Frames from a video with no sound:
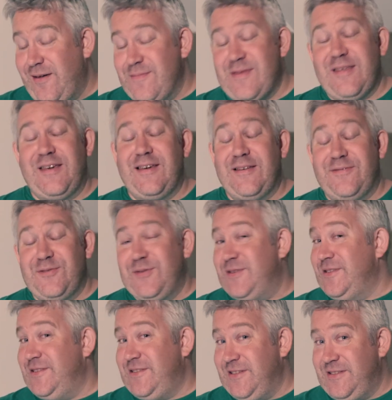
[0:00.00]
I'm thinking of
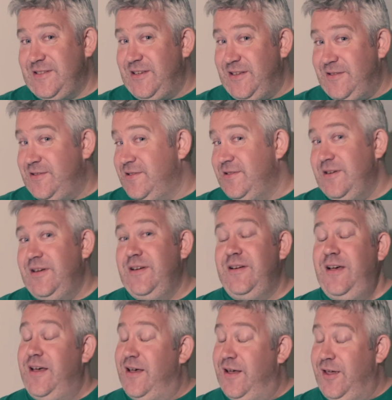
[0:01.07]
2016's
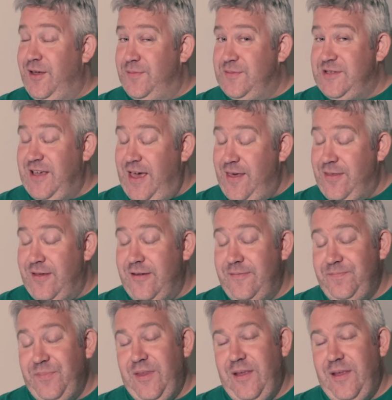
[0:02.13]
Come Together.